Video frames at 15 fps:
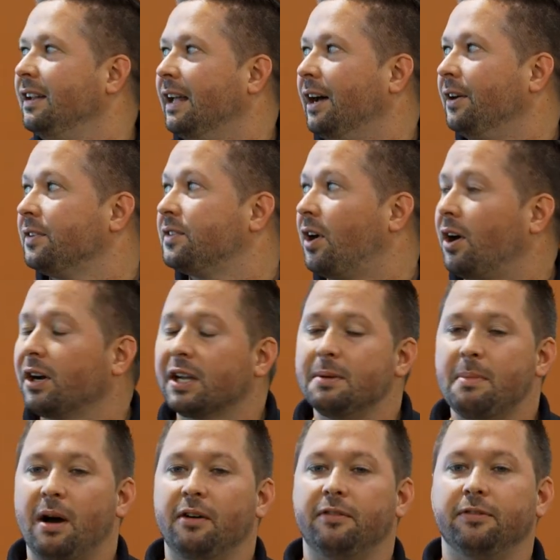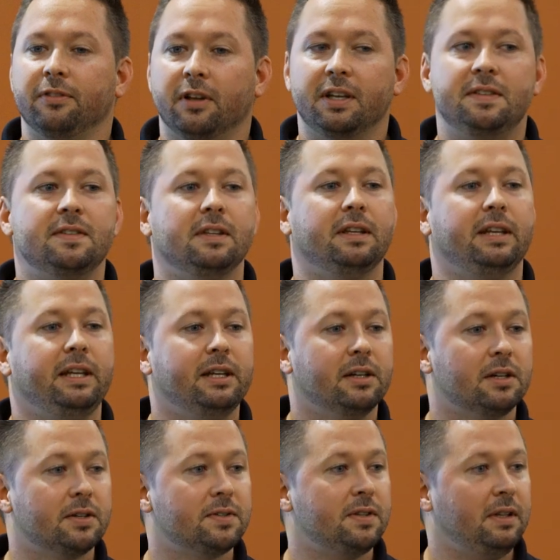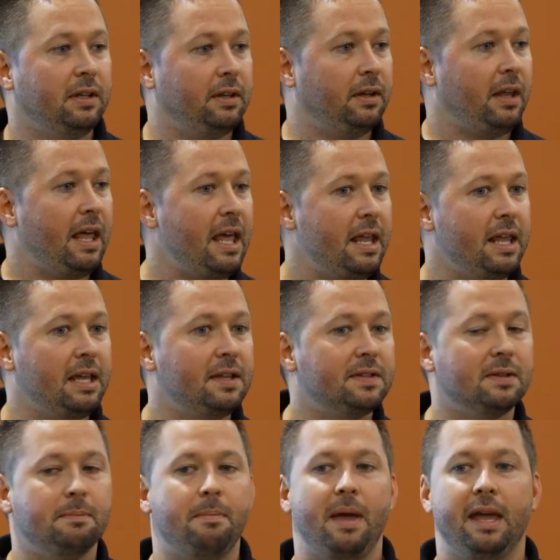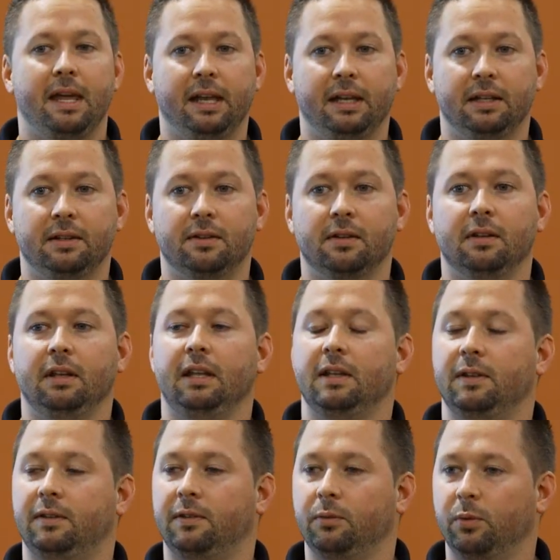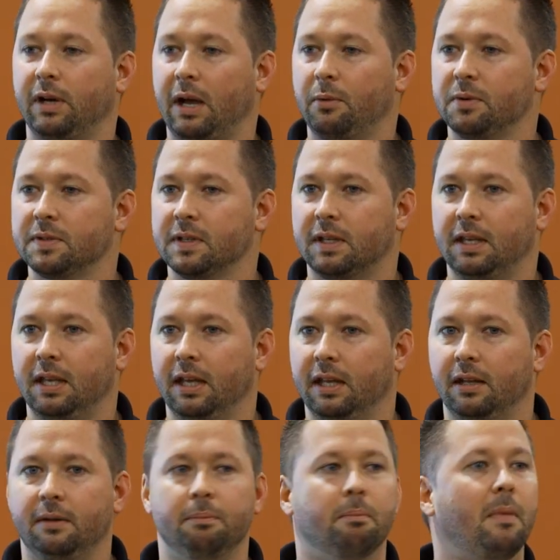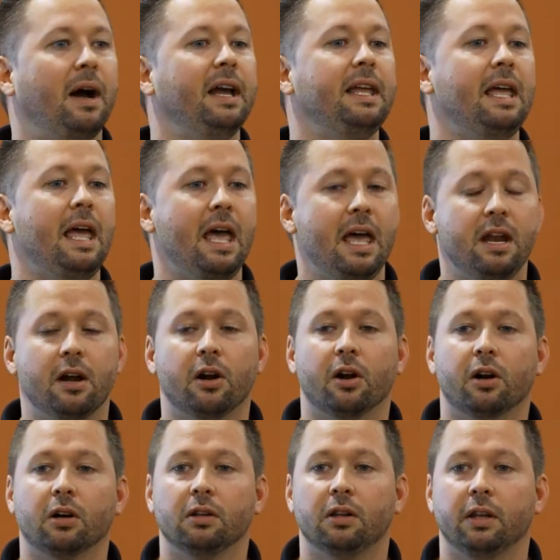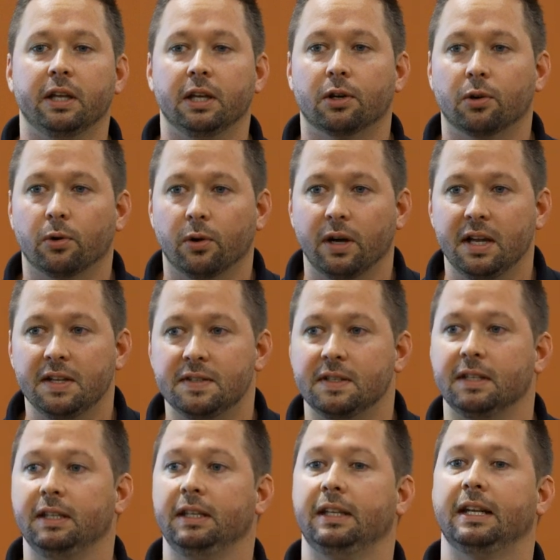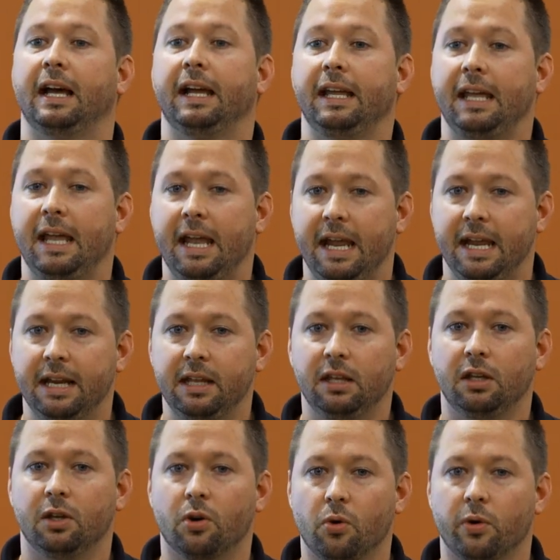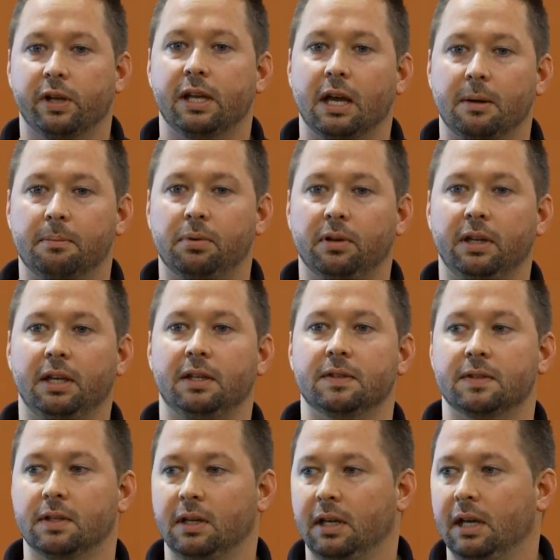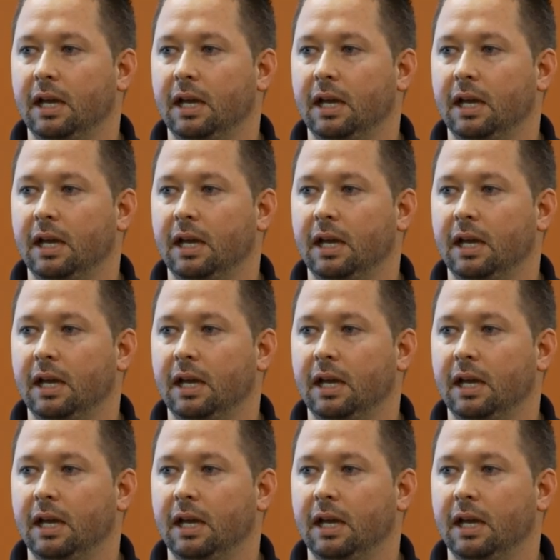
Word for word: Now, talking about flights and ears and headaches and pains, is when I was a kid, my head hurt like crazy and I hated going on planes.